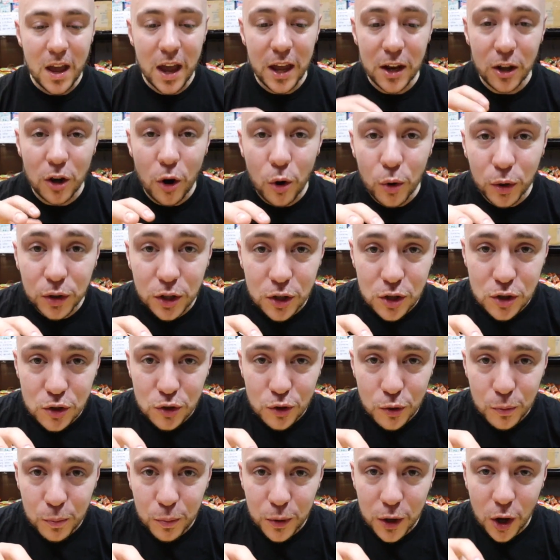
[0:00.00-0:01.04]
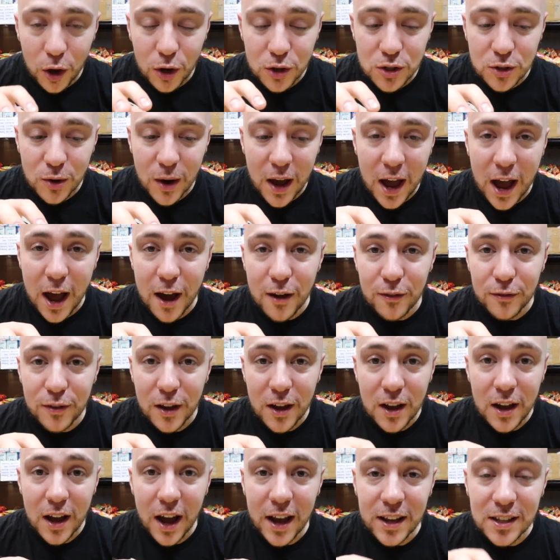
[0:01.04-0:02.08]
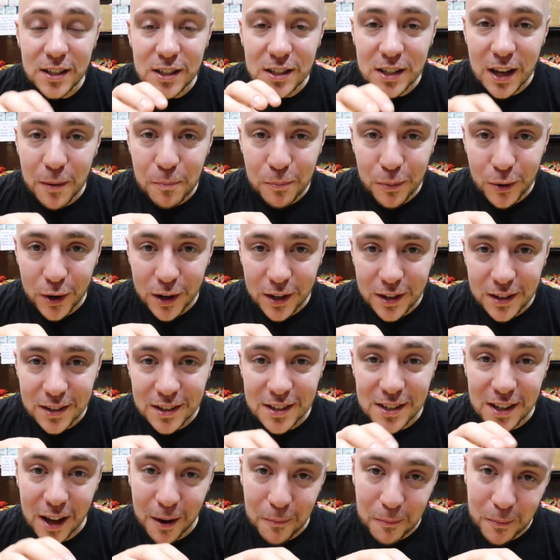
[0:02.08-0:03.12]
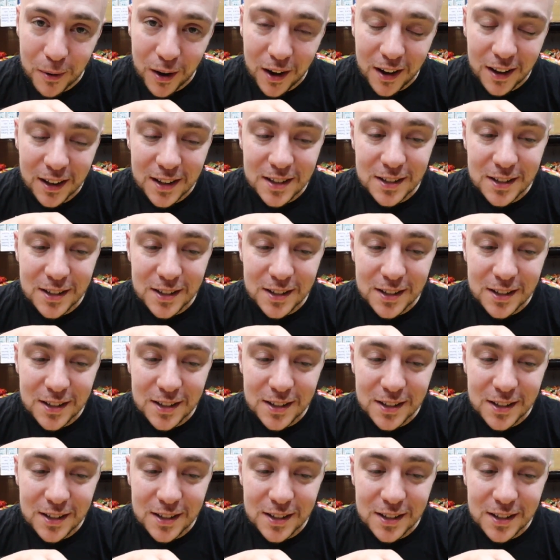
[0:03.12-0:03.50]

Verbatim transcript: And to go with the soup, we also have a separate sambal.